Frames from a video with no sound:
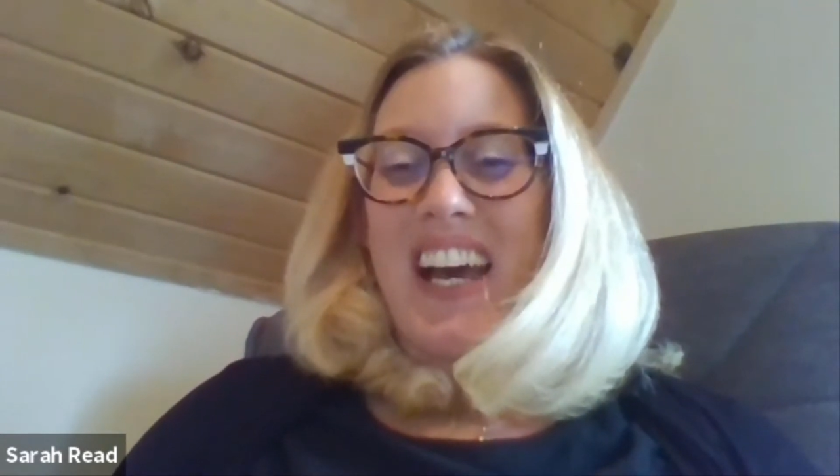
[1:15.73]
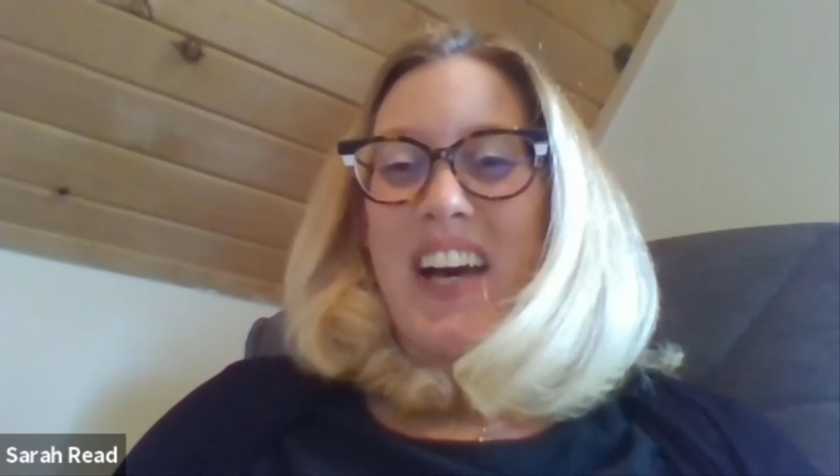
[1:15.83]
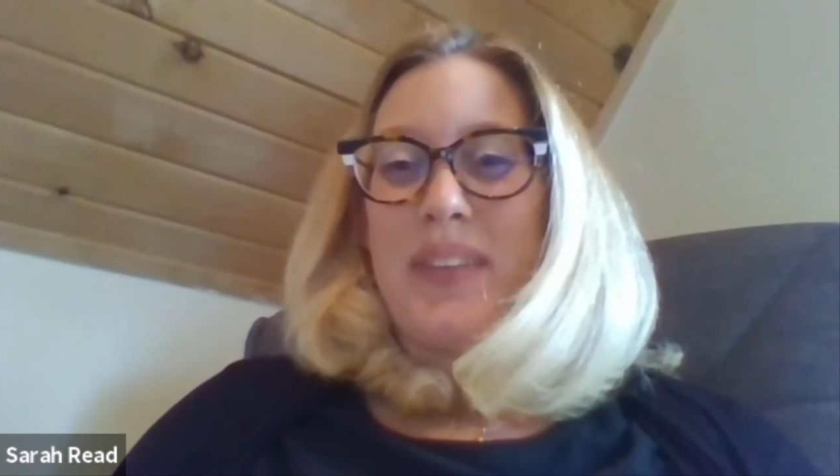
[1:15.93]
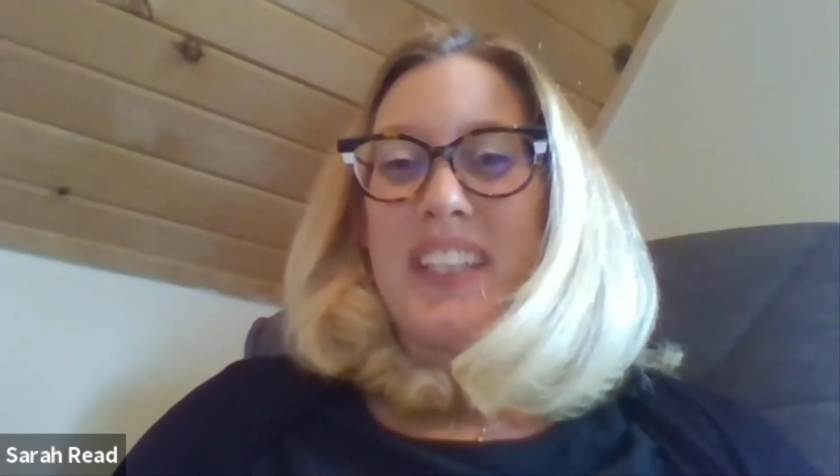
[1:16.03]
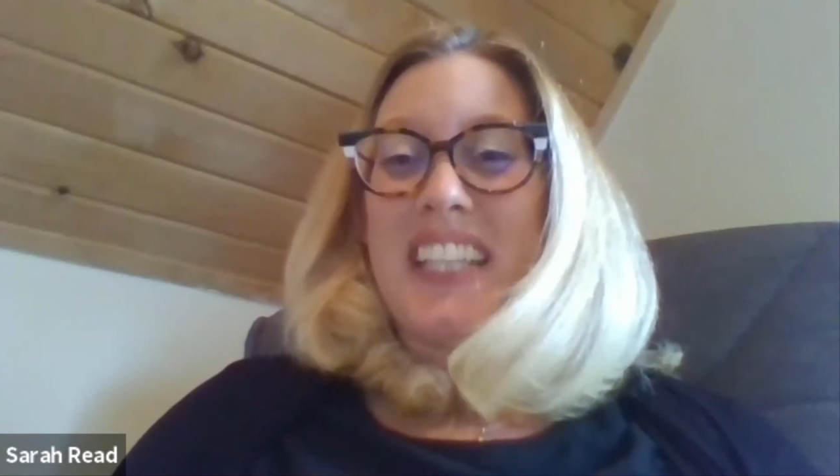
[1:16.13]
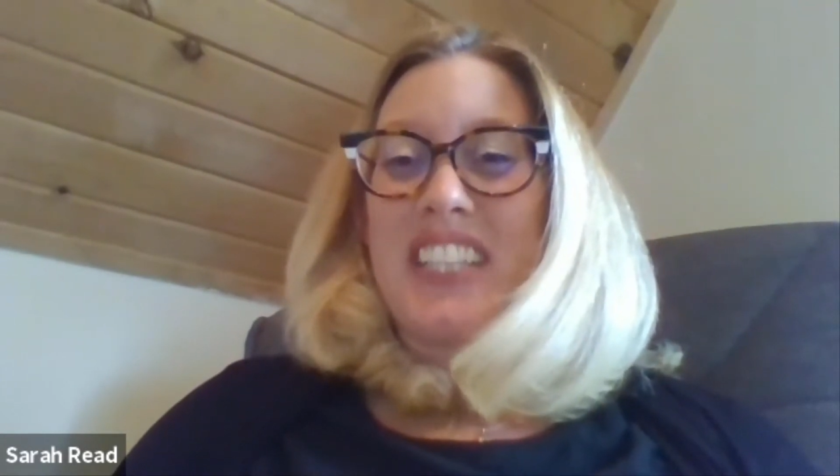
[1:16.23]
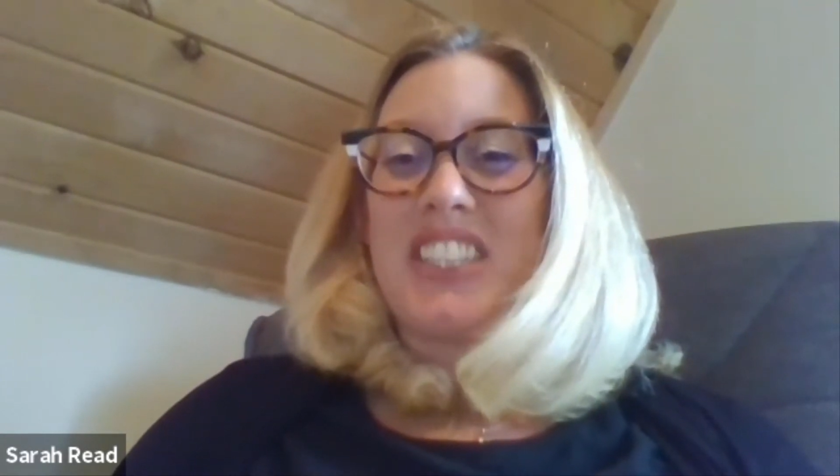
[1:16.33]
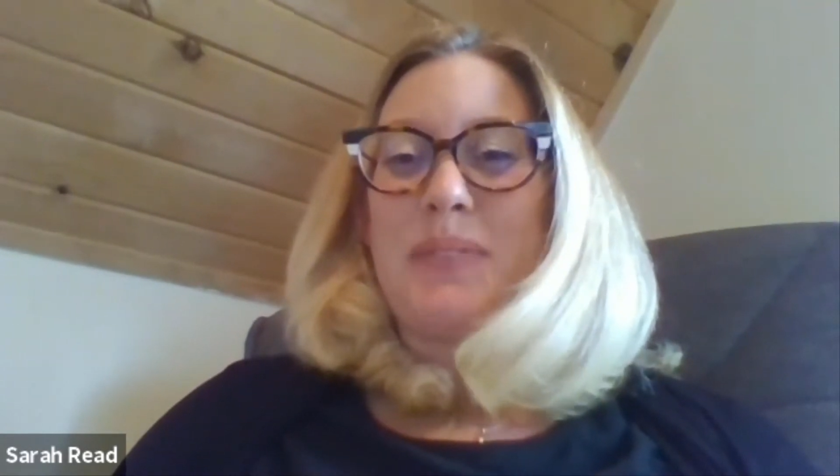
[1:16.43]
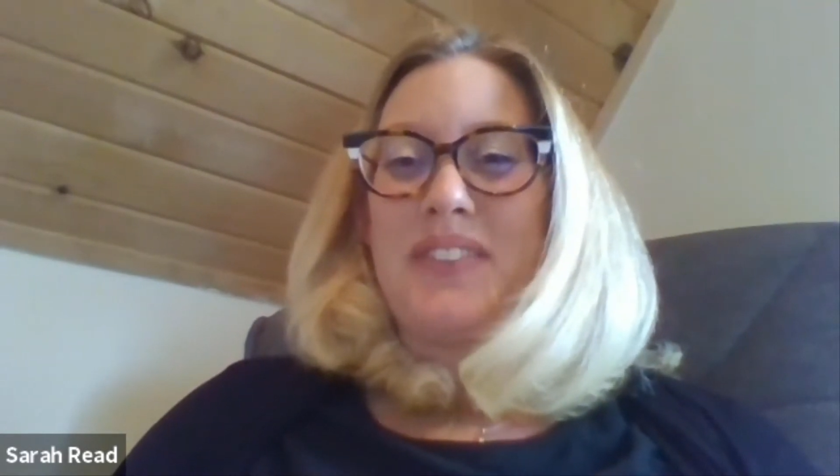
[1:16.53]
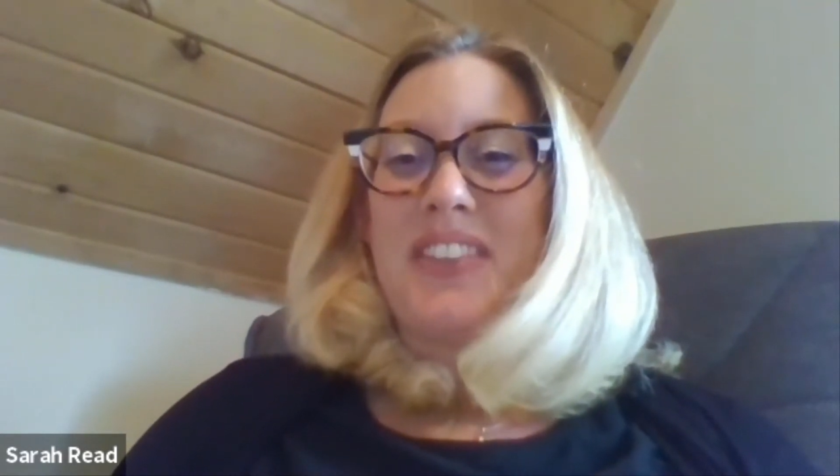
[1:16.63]
And it's actually
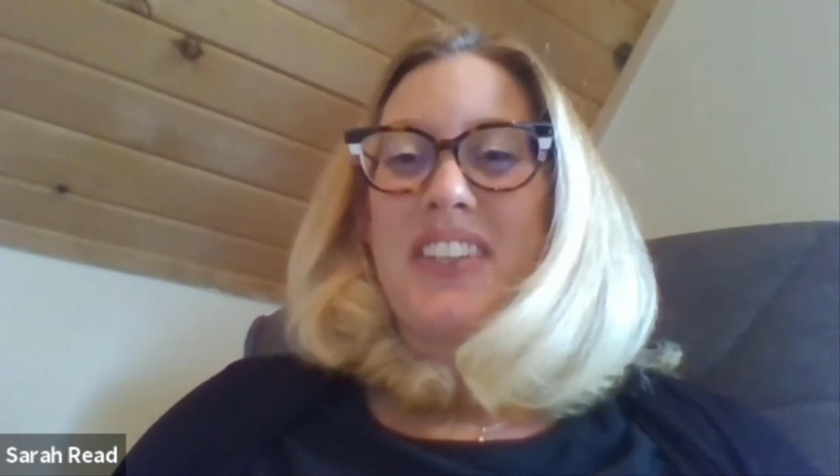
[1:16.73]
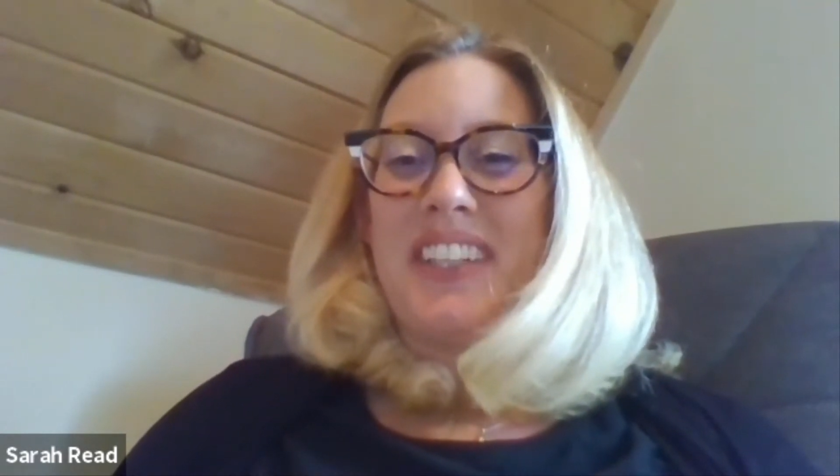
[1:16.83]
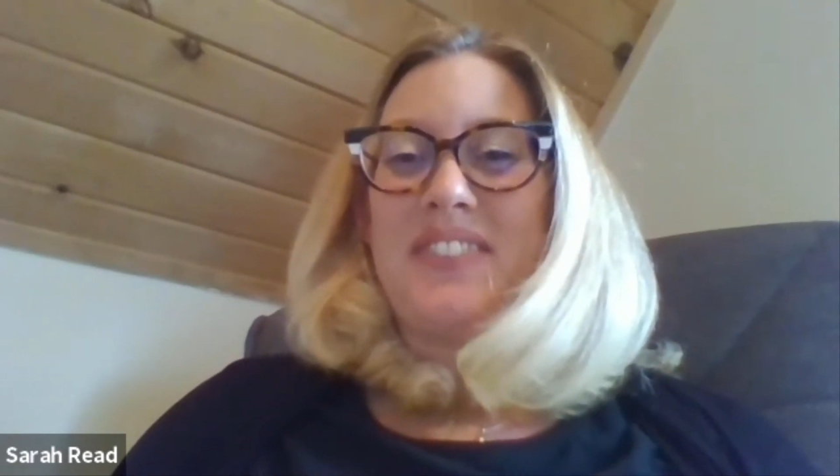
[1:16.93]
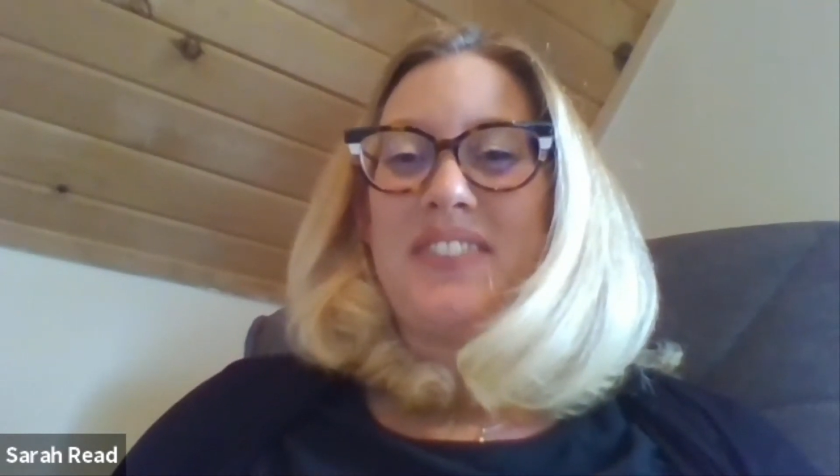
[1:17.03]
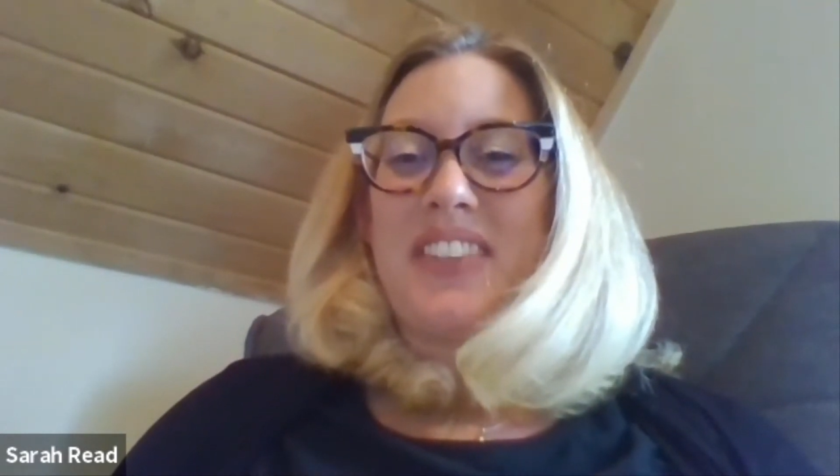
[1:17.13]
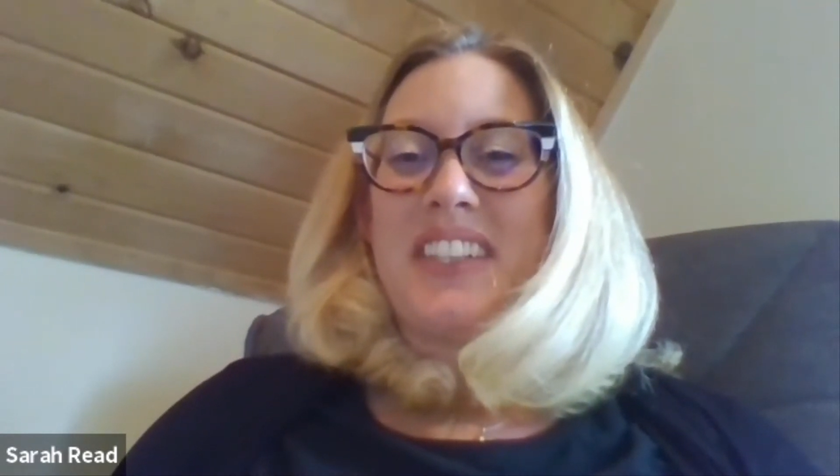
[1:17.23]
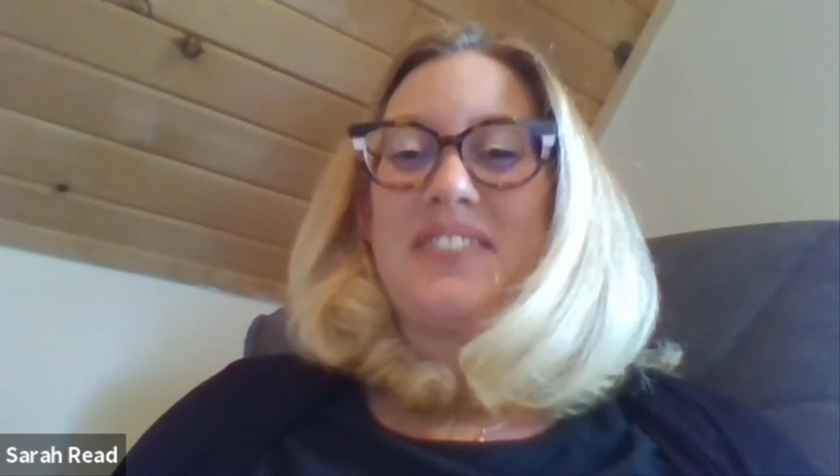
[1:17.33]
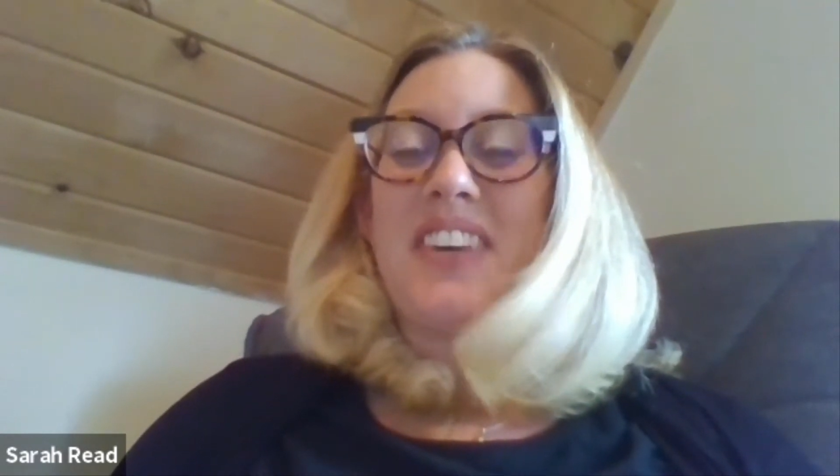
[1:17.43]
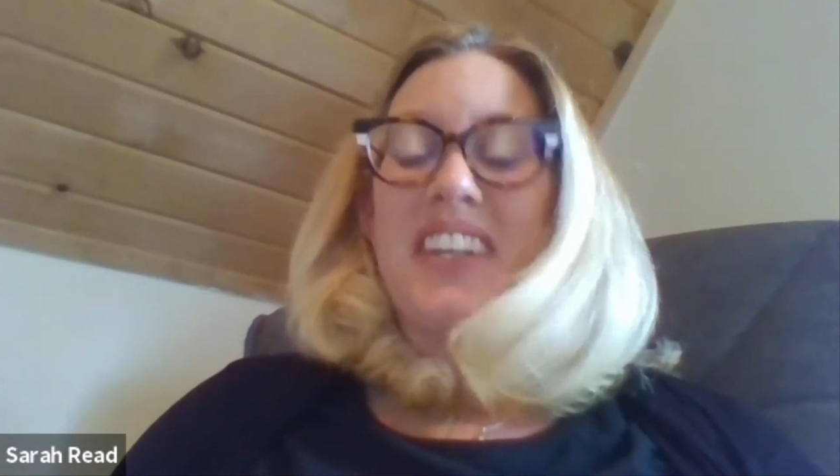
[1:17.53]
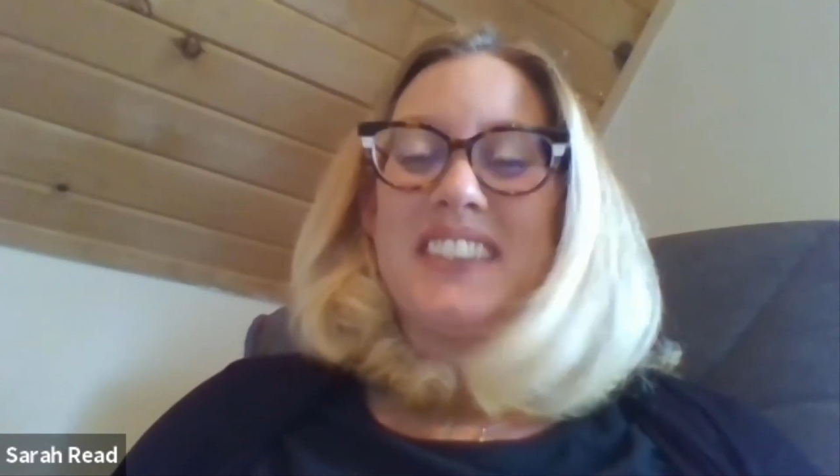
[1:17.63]
been very, very
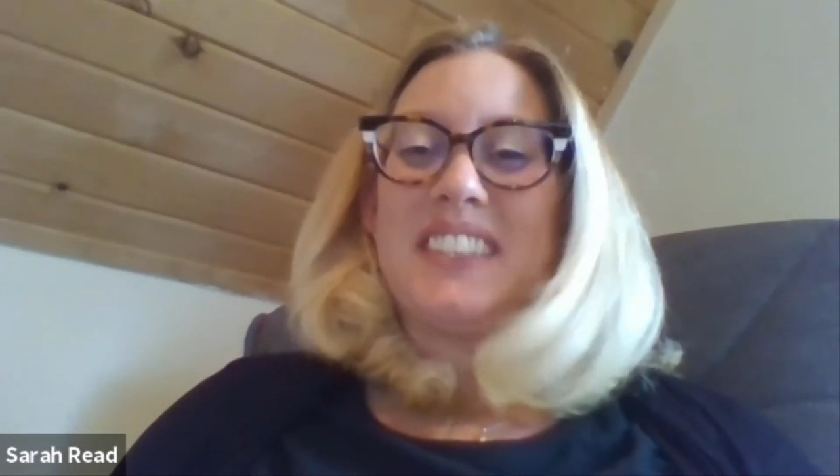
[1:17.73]
fun